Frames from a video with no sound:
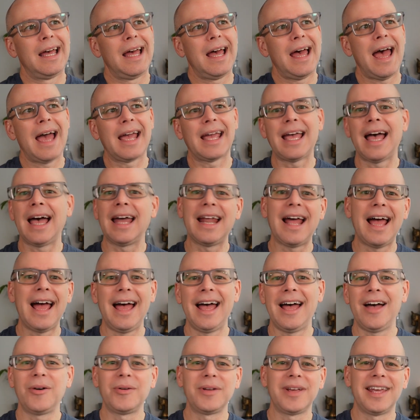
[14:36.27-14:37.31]
kind of
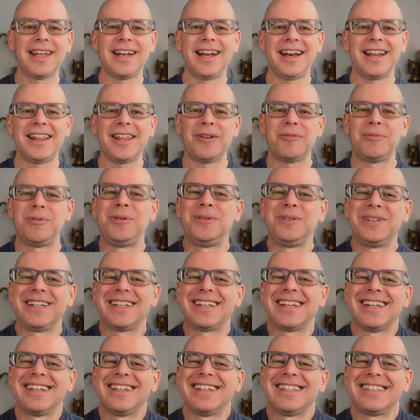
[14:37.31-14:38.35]
how to get out of that wounded
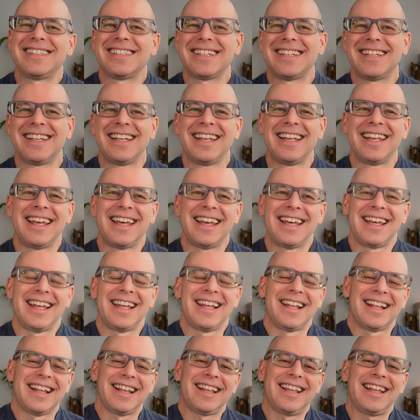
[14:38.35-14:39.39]
condition,
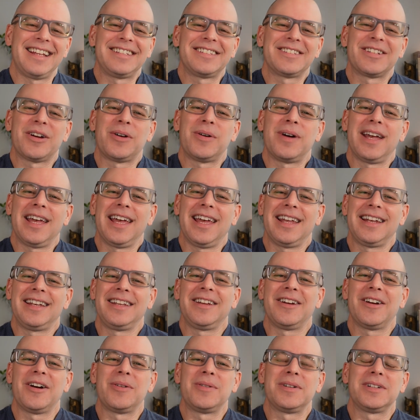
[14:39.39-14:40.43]
let's go ahead and
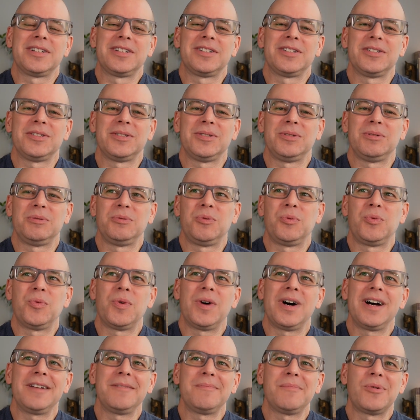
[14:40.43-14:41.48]
go into
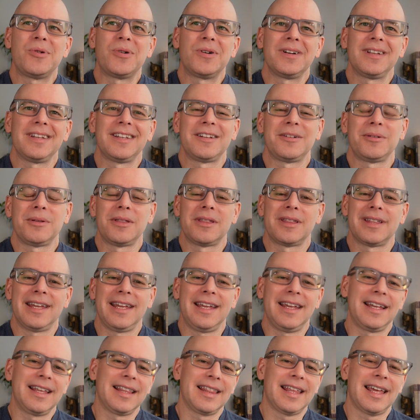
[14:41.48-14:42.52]
one more little
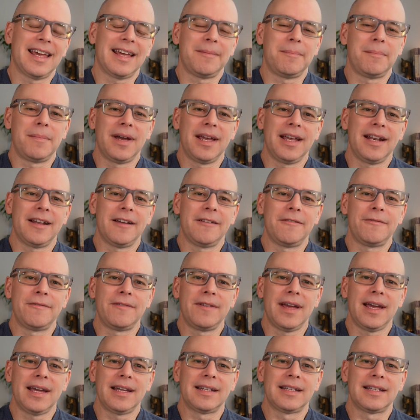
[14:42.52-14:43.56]
thing that might
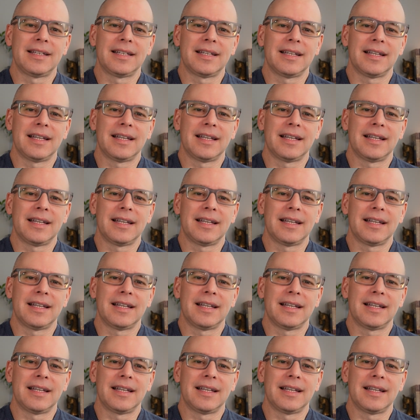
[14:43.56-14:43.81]
affect